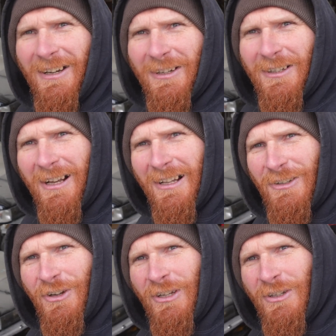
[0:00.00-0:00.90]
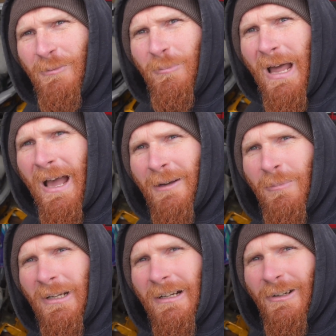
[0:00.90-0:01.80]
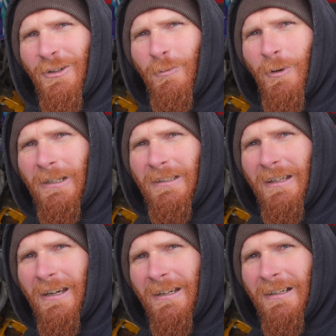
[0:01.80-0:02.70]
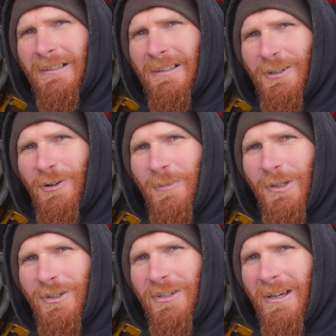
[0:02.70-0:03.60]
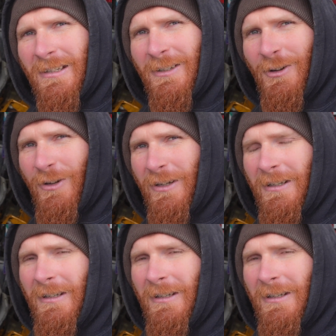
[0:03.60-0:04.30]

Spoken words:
I colour changed it black, but it looks white there because there's so much dust on it.